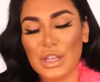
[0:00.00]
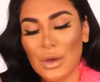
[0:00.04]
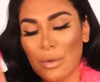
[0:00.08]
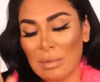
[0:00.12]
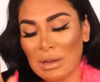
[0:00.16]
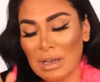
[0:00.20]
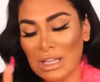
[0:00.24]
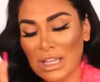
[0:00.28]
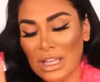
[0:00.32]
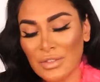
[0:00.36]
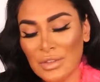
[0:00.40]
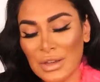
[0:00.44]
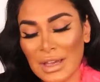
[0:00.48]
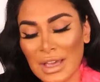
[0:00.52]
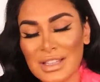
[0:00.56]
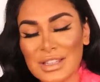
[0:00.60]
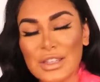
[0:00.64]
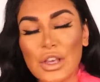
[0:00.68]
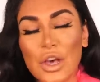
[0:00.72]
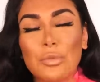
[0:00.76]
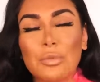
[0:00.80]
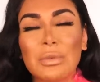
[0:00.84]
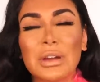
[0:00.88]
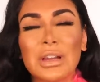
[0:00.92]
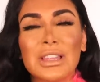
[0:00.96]
So I'm gonna give you guys
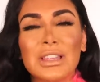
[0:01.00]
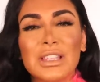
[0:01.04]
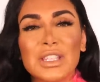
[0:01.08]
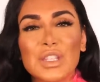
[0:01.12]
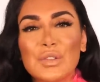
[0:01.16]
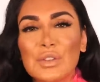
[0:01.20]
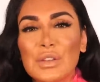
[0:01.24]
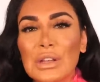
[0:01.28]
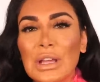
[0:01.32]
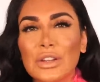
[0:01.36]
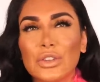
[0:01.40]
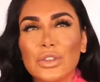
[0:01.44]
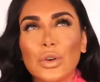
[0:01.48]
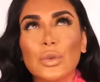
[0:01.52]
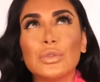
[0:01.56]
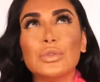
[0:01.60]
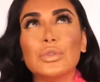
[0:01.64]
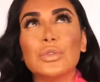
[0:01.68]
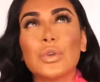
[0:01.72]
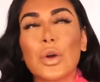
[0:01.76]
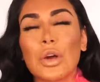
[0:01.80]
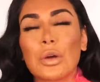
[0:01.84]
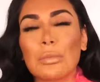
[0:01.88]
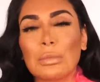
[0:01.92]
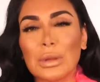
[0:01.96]
homework in this video. I don't
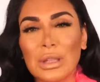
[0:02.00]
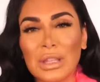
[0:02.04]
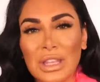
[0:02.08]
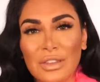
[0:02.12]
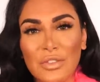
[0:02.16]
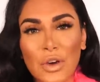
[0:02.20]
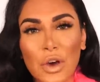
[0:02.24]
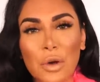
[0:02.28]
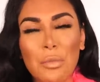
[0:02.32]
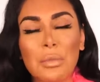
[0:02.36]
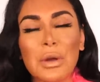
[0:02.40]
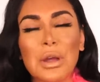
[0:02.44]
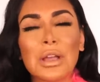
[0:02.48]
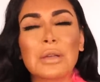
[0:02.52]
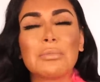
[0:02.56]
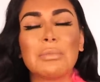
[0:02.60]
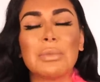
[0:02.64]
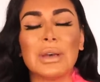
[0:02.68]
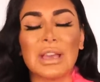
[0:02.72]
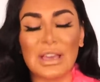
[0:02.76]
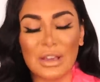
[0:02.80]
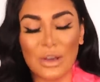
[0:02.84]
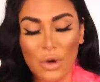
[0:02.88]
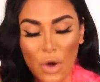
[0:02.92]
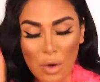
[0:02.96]
normally give homework,
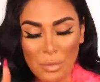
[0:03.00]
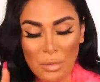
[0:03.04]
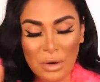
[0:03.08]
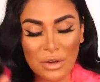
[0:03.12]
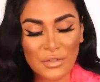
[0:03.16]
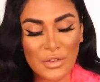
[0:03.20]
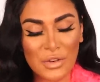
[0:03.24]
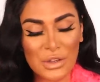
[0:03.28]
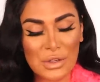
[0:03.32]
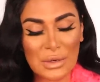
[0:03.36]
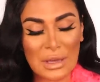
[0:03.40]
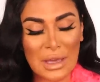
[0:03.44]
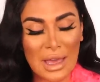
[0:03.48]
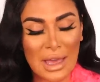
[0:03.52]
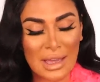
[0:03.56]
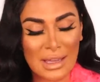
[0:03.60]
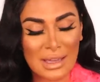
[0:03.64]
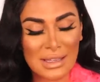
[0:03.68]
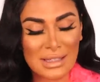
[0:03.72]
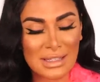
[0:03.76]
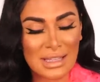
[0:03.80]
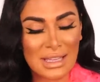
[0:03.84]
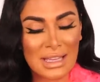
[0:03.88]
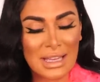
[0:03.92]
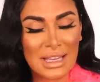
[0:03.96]
but homework for you
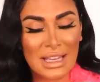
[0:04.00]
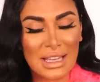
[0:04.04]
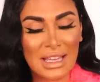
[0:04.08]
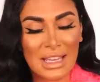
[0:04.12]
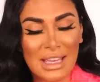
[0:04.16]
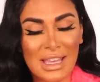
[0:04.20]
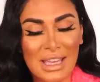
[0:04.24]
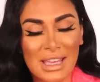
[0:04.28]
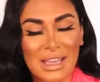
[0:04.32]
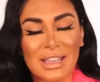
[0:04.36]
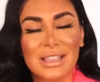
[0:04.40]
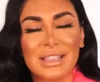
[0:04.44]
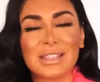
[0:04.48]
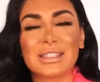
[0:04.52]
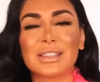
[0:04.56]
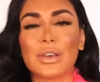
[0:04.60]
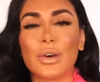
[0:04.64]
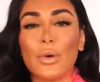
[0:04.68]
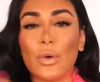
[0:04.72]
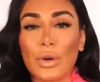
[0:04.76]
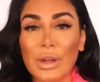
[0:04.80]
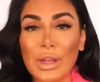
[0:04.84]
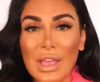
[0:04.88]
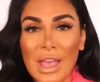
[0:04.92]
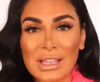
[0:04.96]
guys is
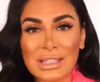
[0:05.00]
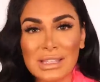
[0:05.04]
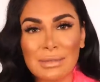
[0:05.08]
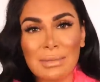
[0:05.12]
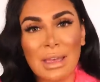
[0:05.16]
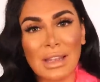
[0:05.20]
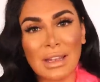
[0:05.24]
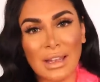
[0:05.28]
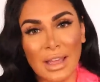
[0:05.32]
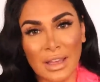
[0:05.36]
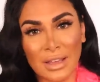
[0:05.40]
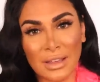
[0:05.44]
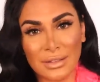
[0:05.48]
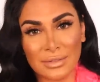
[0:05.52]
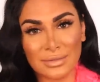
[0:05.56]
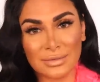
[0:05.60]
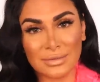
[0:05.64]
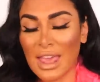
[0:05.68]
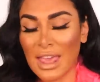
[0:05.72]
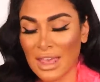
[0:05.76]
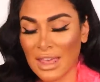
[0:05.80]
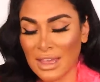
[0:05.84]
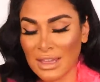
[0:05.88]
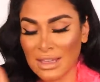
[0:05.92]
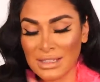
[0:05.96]
orgasm at night
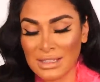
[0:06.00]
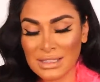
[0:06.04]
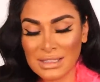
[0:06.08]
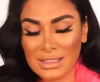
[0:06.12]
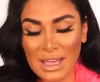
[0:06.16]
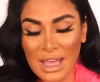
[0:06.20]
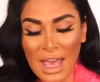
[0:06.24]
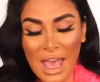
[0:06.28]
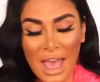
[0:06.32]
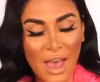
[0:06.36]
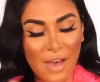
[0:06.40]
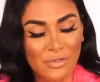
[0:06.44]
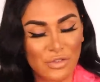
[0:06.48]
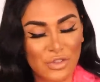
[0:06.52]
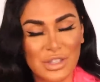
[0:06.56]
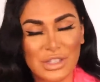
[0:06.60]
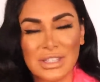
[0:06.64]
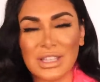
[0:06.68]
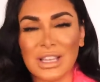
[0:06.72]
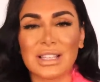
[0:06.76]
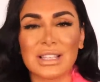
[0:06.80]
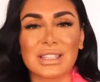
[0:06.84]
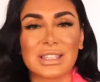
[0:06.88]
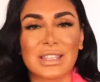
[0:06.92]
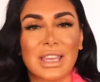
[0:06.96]
and after
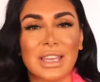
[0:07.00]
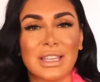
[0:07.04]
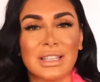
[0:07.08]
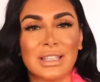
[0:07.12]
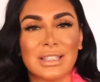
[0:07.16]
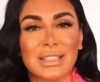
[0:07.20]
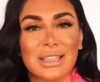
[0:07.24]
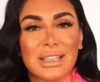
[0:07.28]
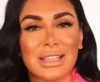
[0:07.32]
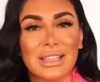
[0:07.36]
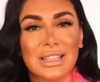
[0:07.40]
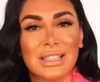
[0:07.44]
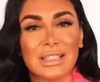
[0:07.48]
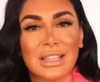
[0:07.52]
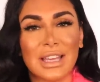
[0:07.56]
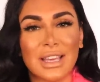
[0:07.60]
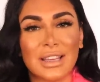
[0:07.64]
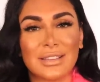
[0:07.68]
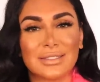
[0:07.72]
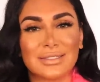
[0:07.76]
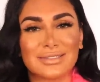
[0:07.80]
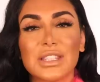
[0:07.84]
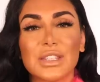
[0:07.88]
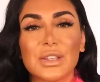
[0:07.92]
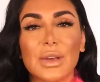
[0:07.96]
sex skin in the
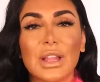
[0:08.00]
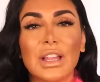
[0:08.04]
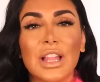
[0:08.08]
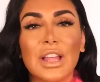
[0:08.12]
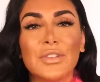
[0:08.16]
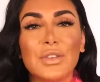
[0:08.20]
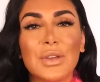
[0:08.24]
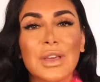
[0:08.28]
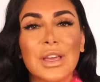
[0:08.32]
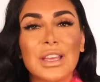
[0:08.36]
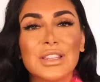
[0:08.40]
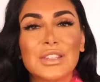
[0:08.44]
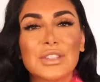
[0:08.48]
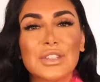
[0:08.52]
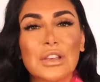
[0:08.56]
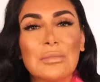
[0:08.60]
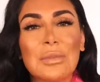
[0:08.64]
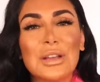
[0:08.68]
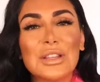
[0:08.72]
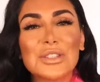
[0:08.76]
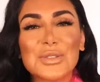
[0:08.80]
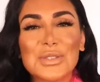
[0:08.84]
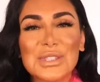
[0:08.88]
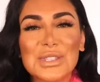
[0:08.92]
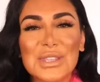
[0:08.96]
day. So I love you guys so
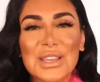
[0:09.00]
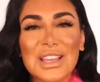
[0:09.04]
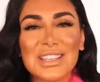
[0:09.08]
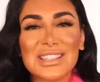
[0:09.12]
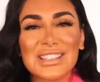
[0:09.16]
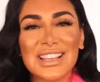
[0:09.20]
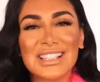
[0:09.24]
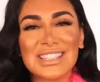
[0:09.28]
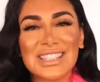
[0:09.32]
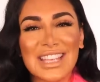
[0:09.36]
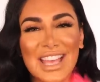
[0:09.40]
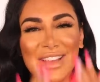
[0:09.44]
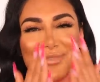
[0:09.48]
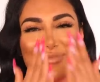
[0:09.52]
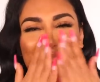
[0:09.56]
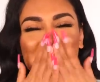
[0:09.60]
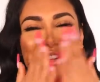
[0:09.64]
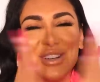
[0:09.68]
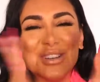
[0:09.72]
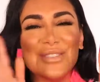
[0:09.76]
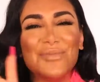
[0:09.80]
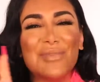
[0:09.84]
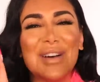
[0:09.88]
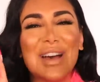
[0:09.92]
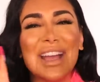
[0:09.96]
much. We'll see you guys next time.
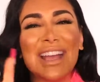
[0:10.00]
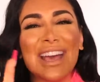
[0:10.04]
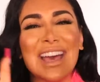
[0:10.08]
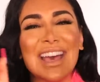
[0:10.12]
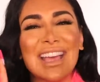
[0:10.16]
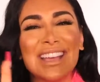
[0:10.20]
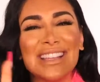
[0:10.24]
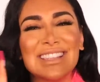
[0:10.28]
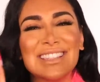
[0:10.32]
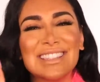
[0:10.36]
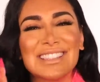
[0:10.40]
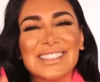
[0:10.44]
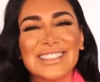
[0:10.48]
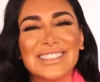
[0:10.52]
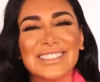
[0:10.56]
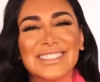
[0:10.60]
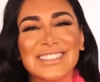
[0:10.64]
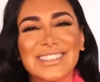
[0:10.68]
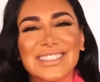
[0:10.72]
Bye guys.